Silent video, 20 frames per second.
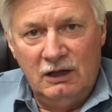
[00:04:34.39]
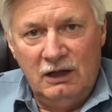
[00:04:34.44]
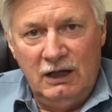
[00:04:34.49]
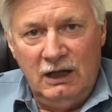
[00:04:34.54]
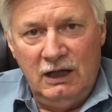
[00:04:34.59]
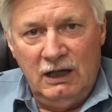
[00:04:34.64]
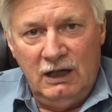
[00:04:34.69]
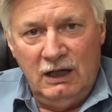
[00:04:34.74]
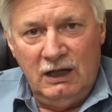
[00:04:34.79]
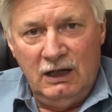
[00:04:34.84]

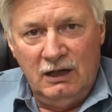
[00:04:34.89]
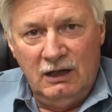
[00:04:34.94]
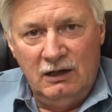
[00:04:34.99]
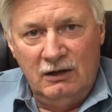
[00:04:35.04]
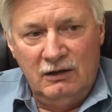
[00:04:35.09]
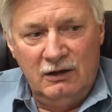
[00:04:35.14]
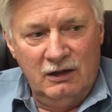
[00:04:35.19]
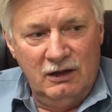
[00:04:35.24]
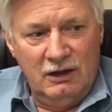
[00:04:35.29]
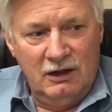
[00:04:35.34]

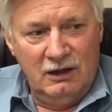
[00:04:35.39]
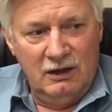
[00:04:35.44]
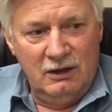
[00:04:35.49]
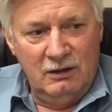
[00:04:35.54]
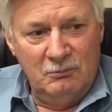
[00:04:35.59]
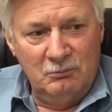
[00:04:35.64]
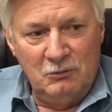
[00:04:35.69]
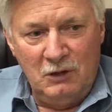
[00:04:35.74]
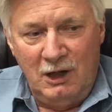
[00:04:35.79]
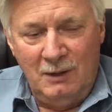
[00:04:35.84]
And
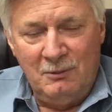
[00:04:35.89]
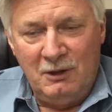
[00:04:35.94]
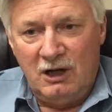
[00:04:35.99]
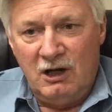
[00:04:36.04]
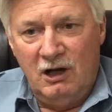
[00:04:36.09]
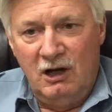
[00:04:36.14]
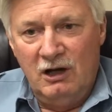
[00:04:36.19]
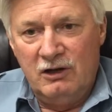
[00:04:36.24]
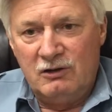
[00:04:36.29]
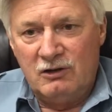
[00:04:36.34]
I'm a
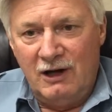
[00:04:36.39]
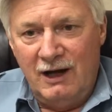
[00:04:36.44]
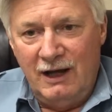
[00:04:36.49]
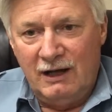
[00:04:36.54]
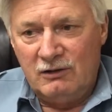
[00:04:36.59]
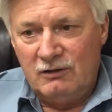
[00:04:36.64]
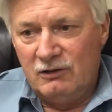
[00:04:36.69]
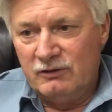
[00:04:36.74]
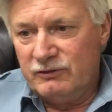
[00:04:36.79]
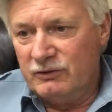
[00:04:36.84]
contractor,